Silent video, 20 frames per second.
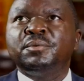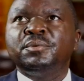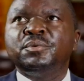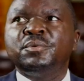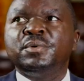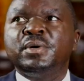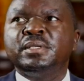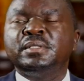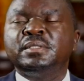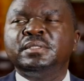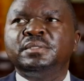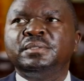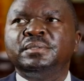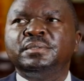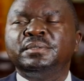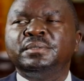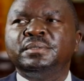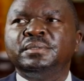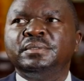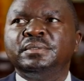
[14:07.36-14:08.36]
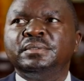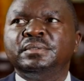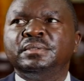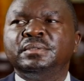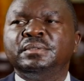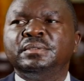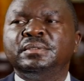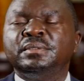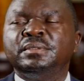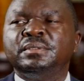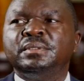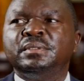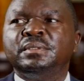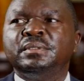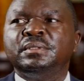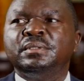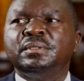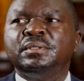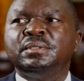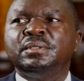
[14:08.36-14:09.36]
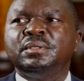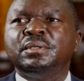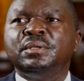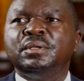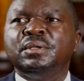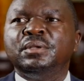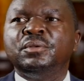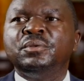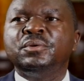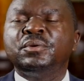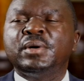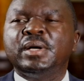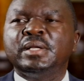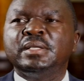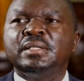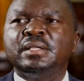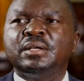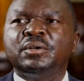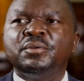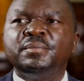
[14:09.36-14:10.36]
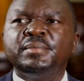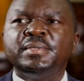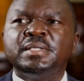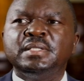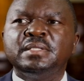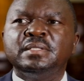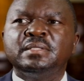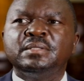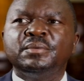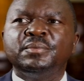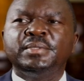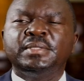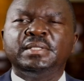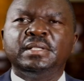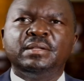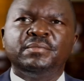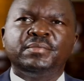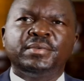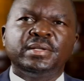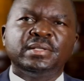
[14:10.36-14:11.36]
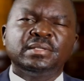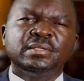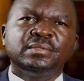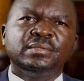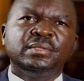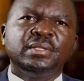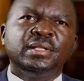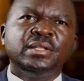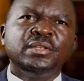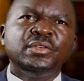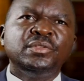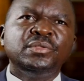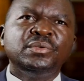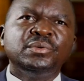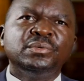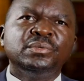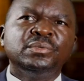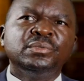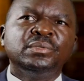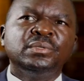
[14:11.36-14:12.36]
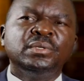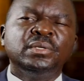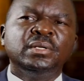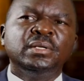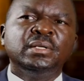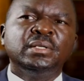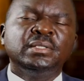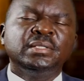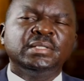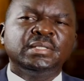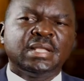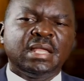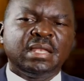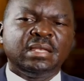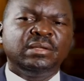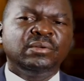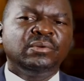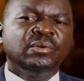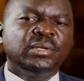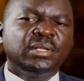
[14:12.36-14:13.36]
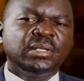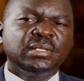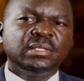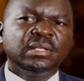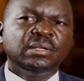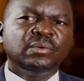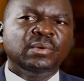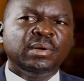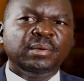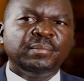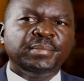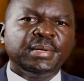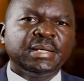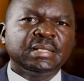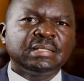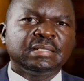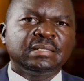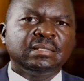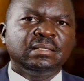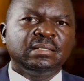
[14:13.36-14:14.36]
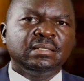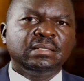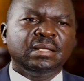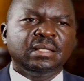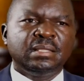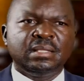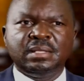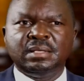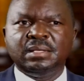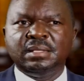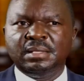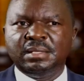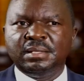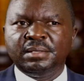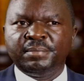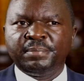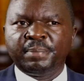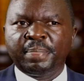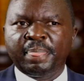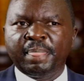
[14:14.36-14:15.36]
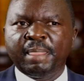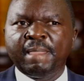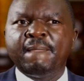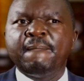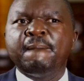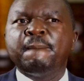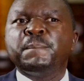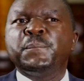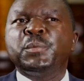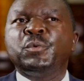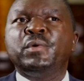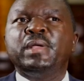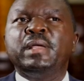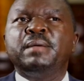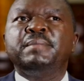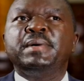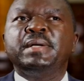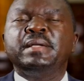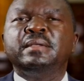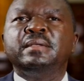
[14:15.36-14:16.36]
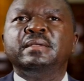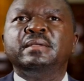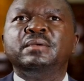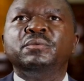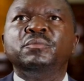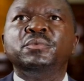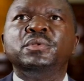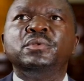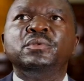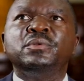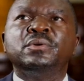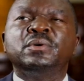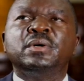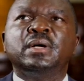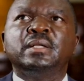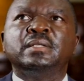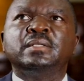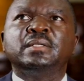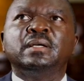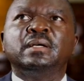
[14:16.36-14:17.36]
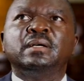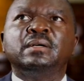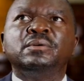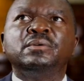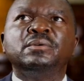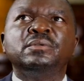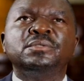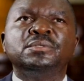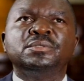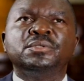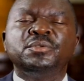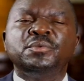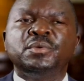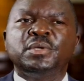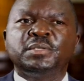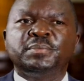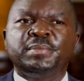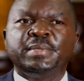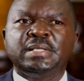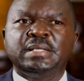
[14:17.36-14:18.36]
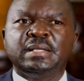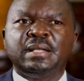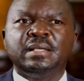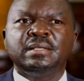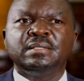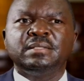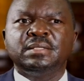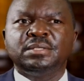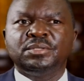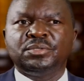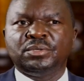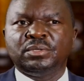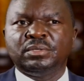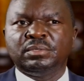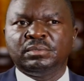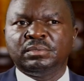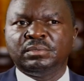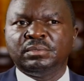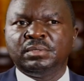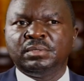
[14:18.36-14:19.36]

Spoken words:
I would want to look at the committees with reference to the new standing orders that were passed the other day, whereby we look at also your specialization.